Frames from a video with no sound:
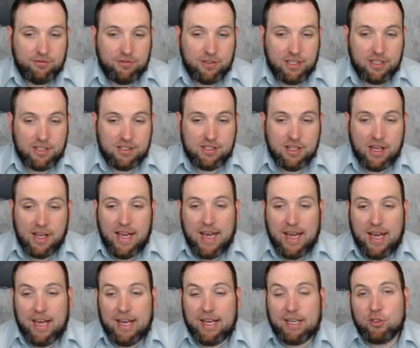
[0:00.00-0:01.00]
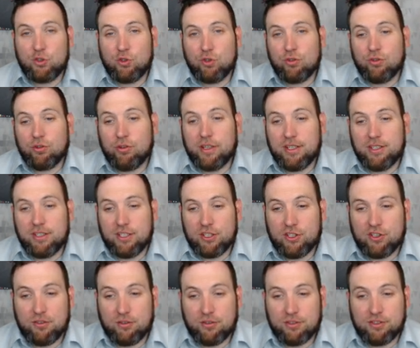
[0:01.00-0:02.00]
fees and enjoy
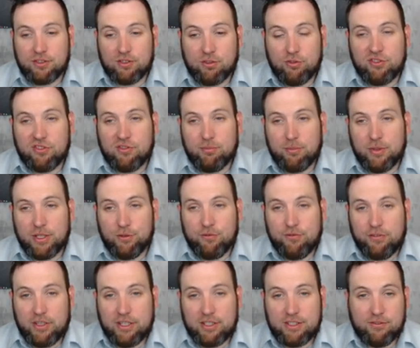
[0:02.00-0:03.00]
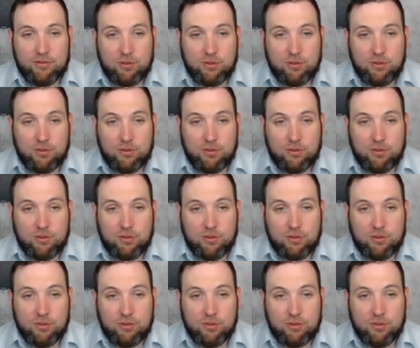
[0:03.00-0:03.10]
additional exclusive benefits.